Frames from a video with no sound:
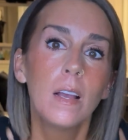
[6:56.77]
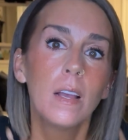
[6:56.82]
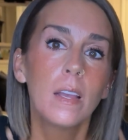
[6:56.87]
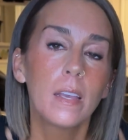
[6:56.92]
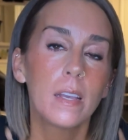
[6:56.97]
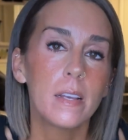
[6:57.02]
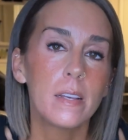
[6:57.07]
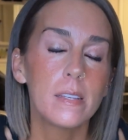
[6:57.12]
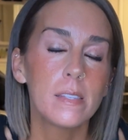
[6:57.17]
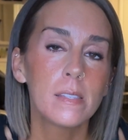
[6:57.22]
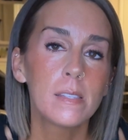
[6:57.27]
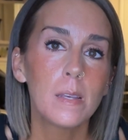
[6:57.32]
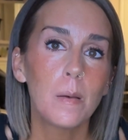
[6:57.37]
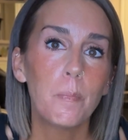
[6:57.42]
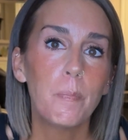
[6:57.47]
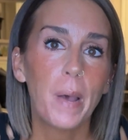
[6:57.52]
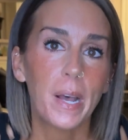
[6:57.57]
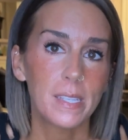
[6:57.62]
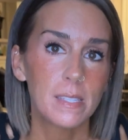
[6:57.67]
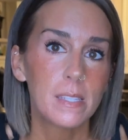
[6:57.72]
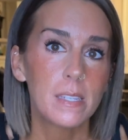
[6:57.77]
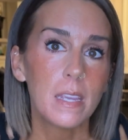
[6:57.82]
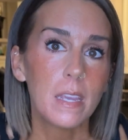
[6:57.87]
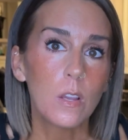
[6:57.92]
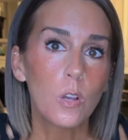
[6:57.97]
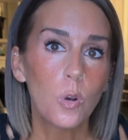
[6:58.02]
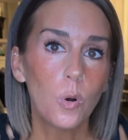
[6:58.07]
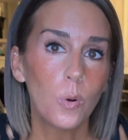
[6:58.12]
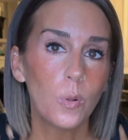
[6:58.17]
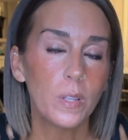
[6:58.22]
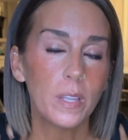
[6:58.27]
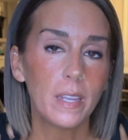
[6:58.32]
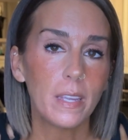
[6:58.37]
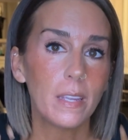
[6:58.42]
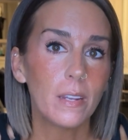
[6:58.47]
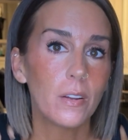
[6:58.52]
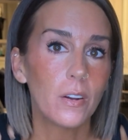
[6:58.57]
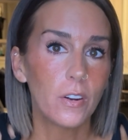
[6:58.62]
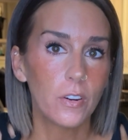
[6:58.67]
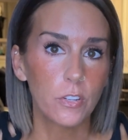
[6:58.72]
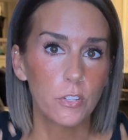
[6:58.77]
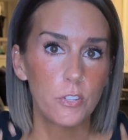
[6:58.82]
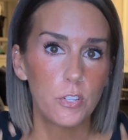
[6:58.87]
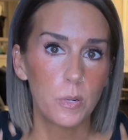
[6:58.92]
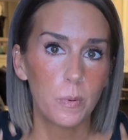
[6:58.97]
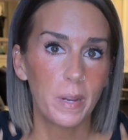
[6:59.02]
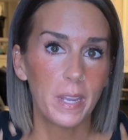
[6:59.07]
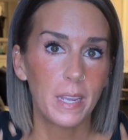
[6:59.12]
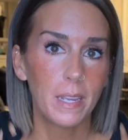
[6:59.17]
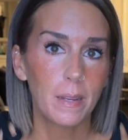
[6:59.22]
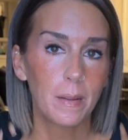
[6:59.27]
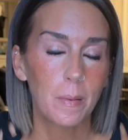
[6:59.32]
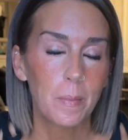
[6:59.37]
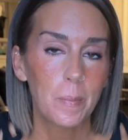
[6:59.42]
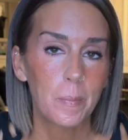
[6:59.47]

his bestie Colleen are doing.